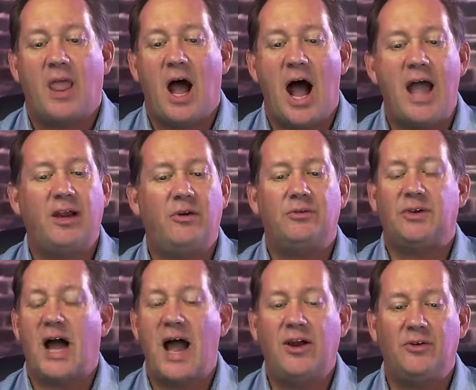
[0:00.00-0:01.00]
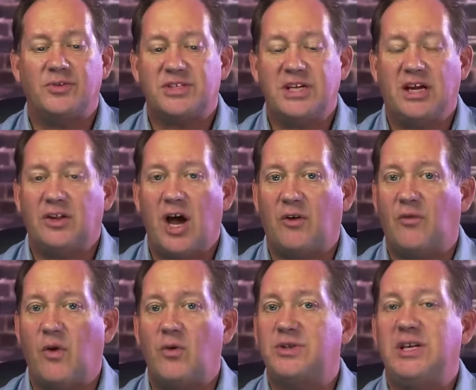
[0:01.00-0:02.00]
I don't see a lot of
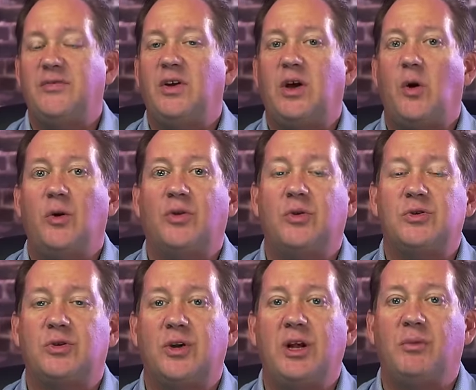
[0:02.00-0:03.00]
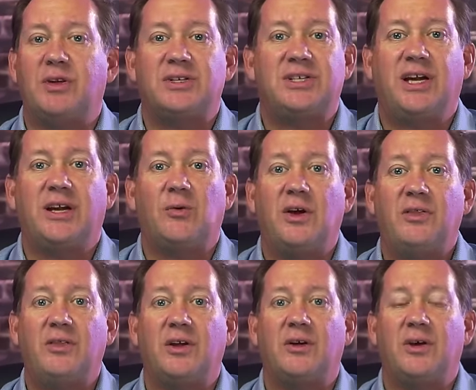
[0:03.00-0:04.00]
folks even going through treatment, sticking
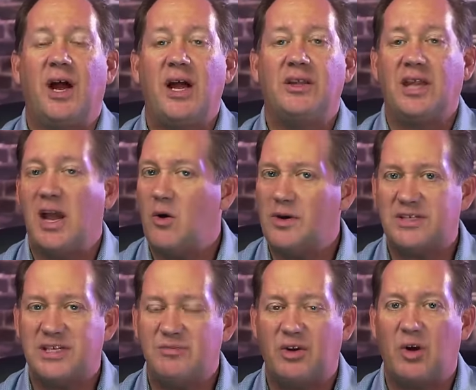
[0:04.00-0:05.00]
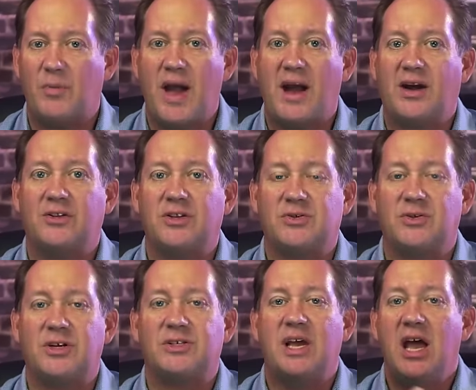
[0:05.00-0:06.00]
with it, right? They always seem to go back on the
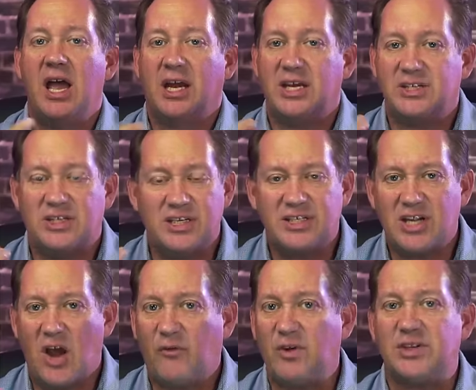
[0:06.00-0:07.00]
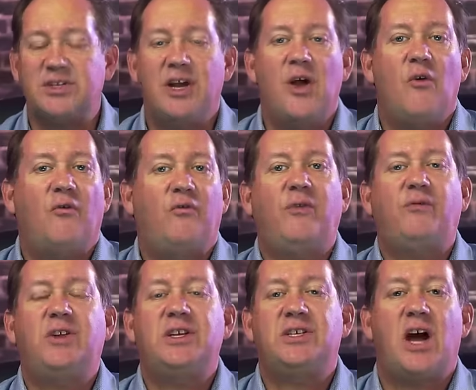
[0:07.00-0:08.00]
streets because this stuff is
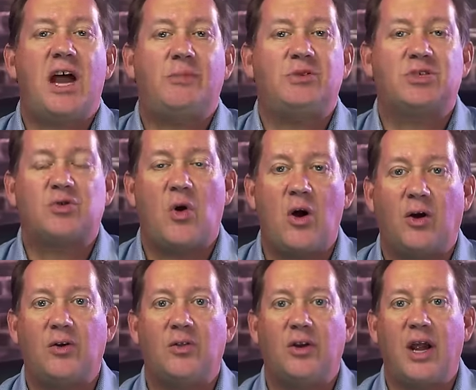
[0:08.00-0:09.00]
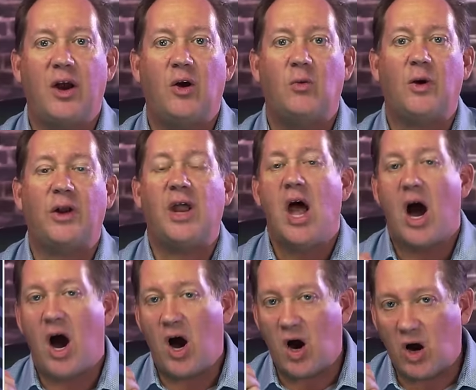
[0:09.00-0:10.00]
50 times stronger than heroin,
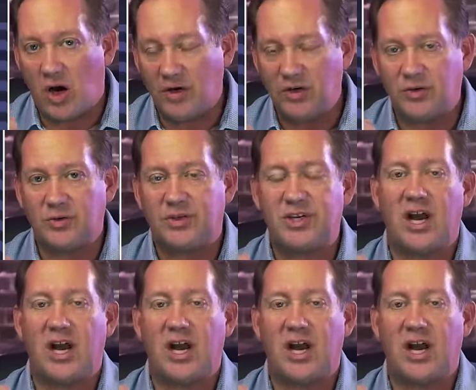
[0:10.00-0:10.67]
100